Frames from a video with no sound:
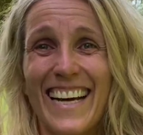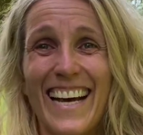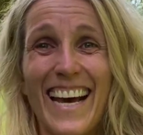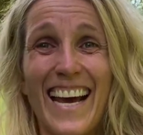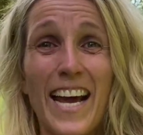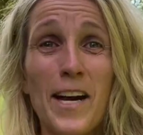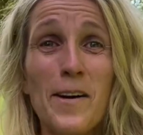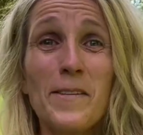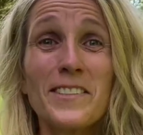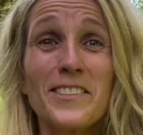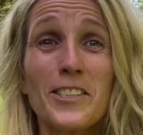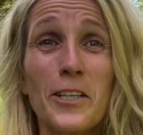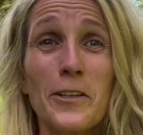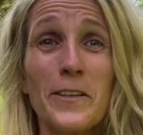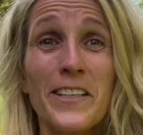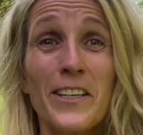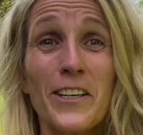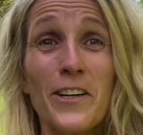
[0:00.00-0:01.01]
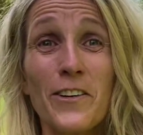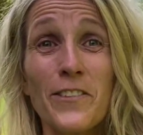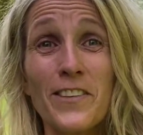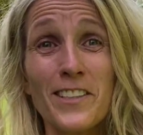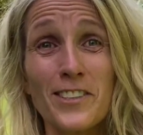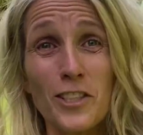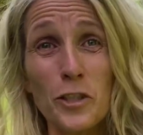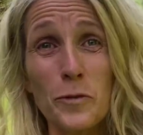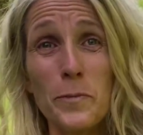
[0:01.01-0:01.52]
Hey, what's going on?
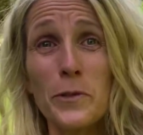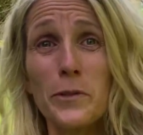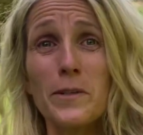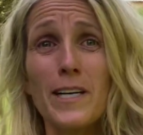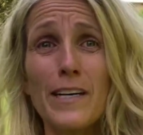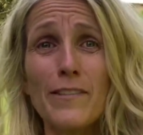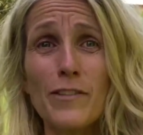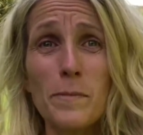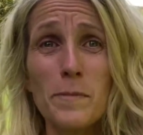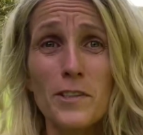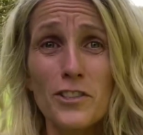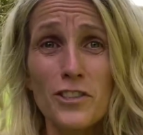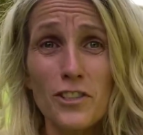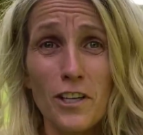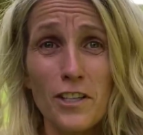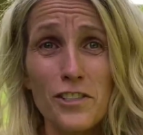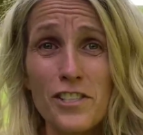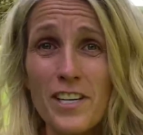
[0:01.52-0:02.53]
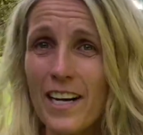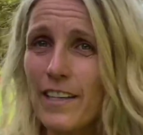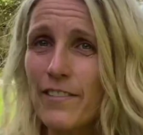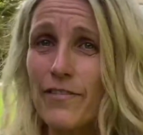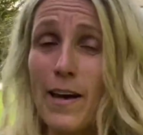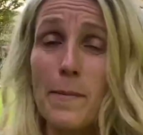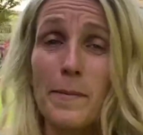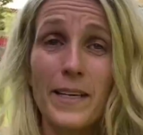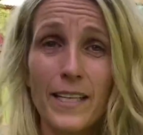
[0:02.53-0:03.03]
This is Muriel from the Sunshine
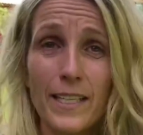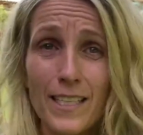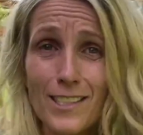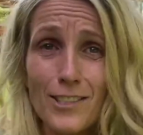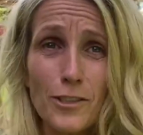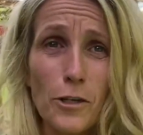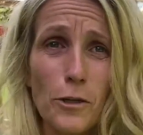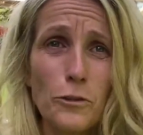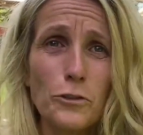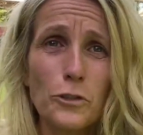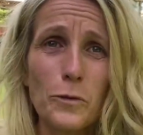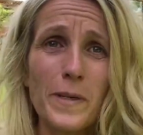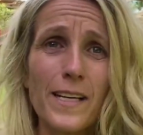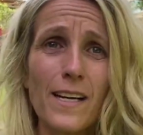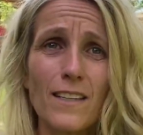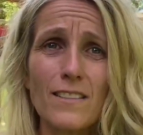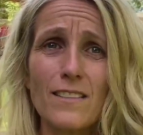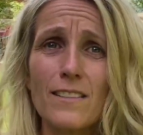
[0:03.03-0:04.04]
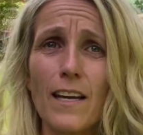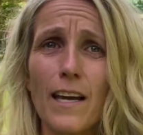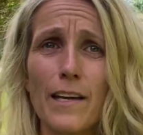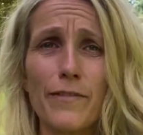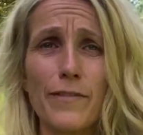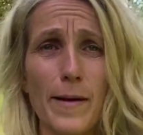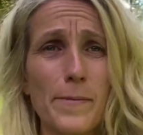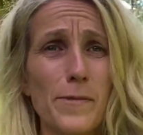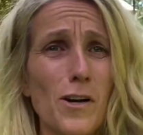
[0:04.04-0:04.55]
Family. In this Costa Rica
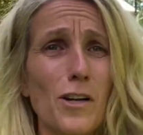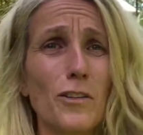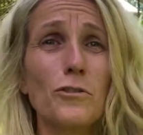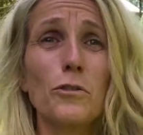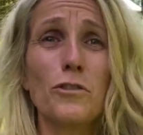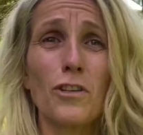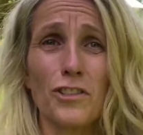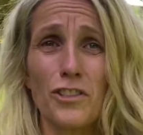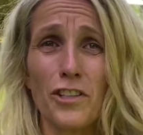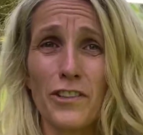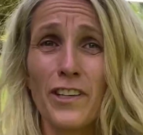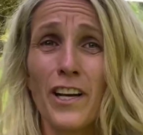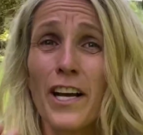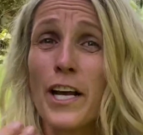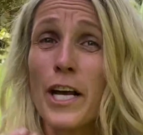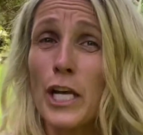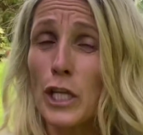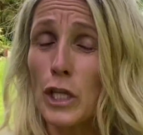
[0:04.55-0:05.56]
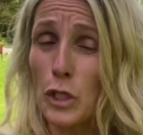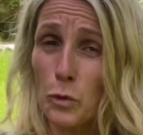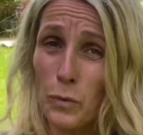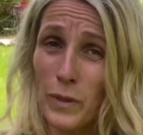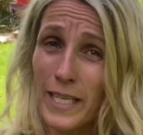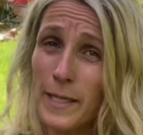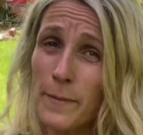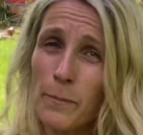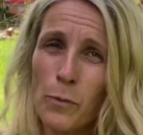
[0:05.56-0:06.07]
Safe, I'm going to touch on
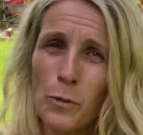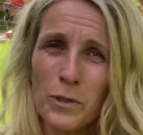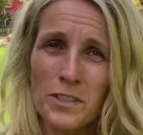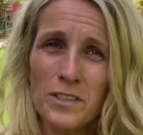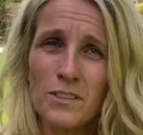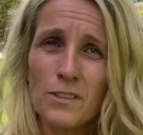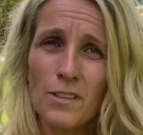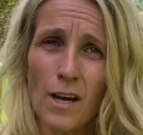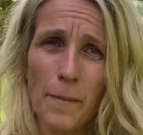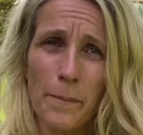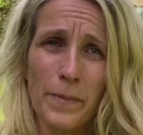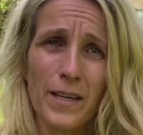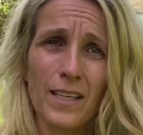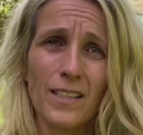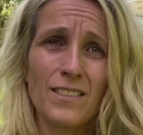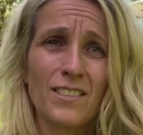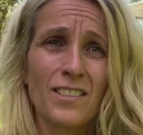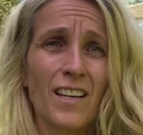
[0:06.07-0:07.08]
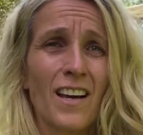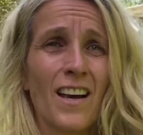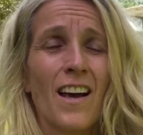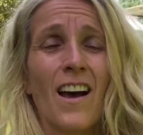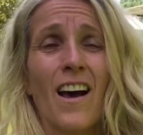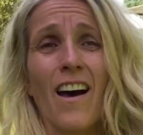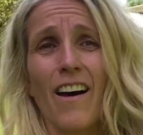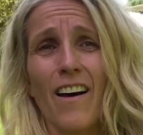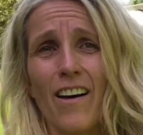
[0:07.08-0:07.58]
3 important topics
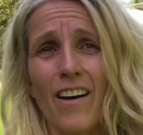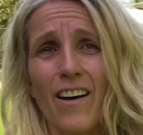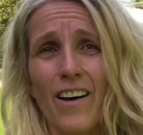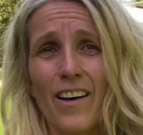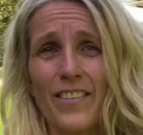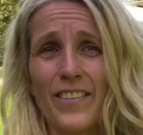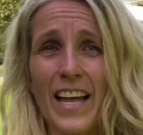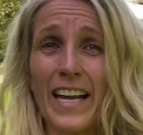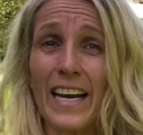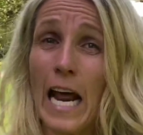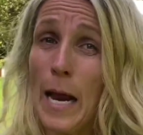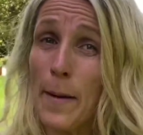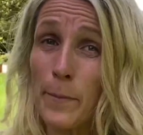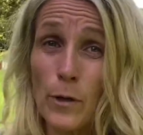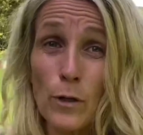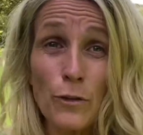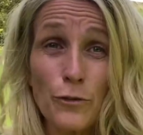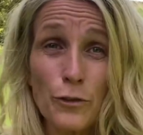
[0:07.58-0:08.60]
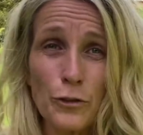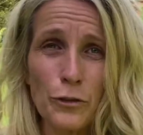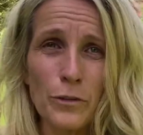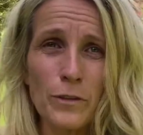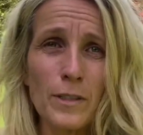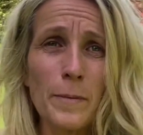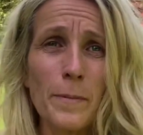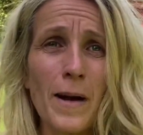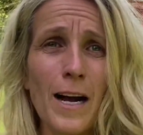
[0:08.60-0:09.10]
that I'm
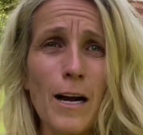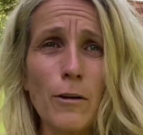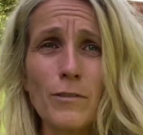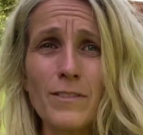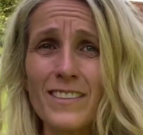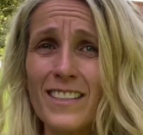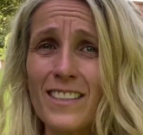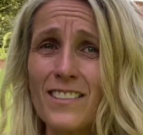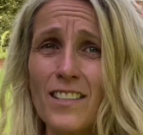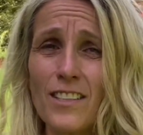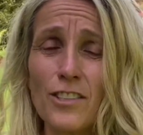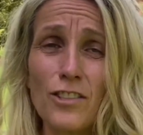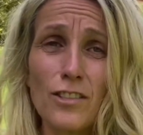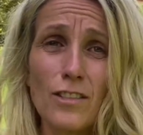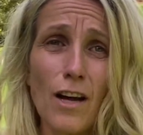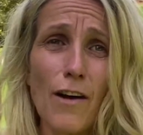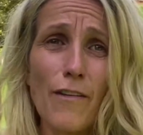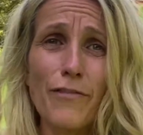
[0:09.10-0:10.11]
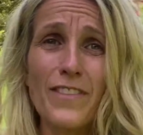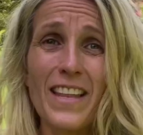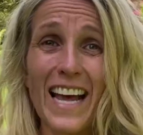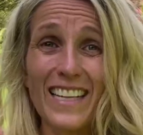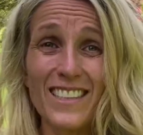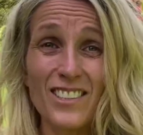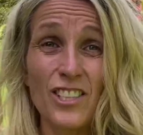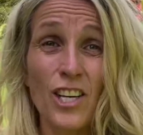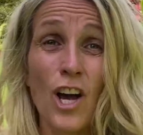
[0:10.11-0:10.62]
concerned about. This is stuff
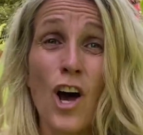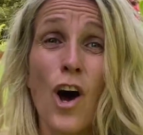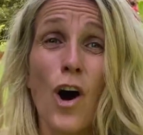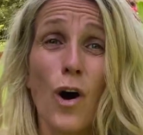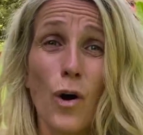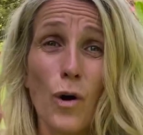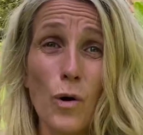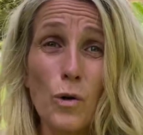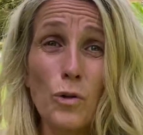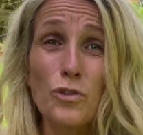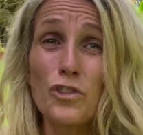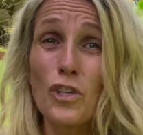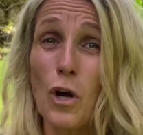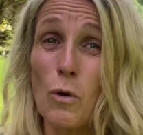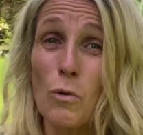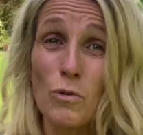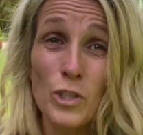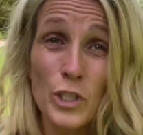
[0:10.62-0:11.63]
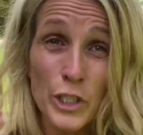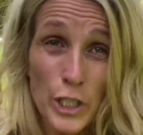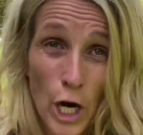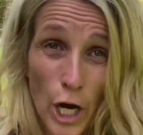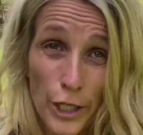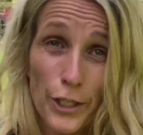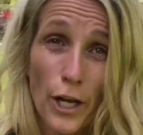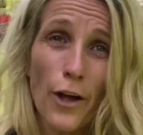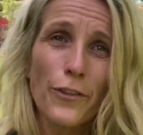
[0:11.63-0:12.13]
that's also
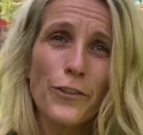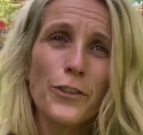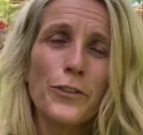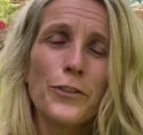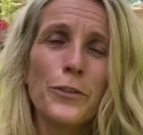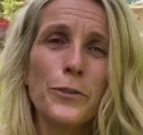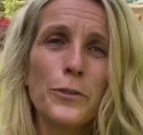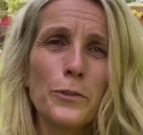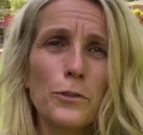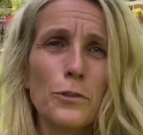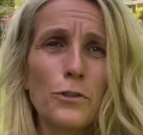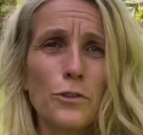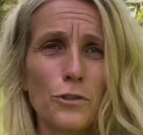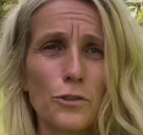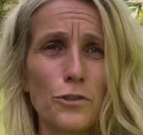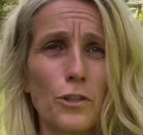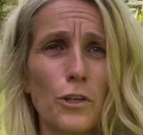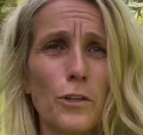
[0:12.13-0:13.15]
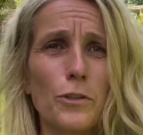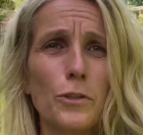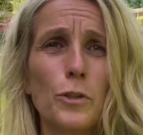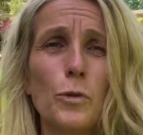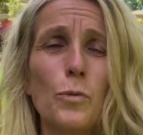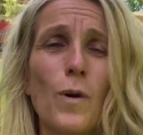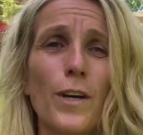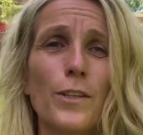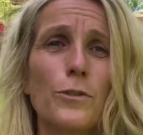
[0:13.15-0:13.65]
not on the news, so
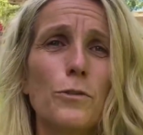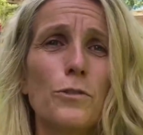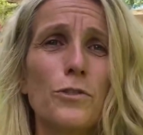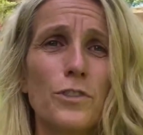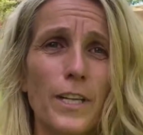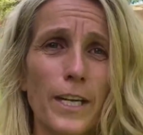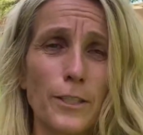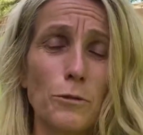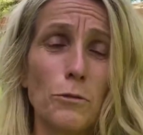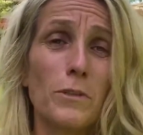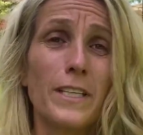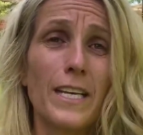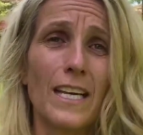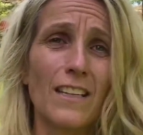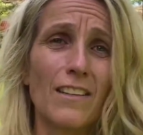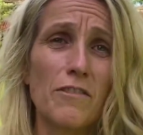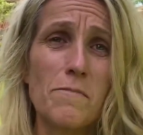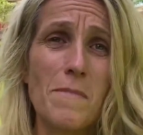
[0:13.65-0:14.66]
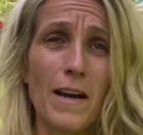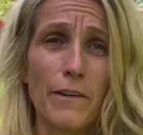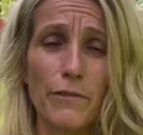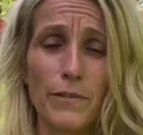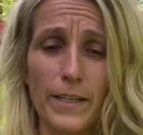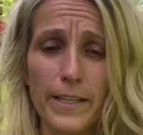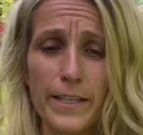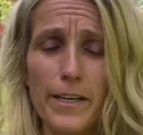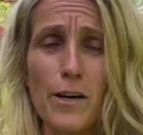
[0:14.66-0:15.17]
you want to stick to the end of my
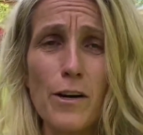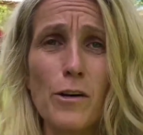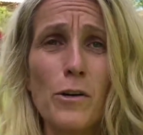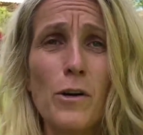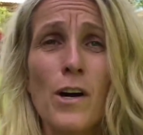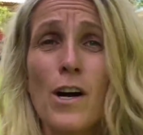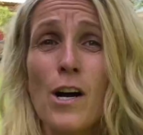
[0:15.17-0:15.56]
video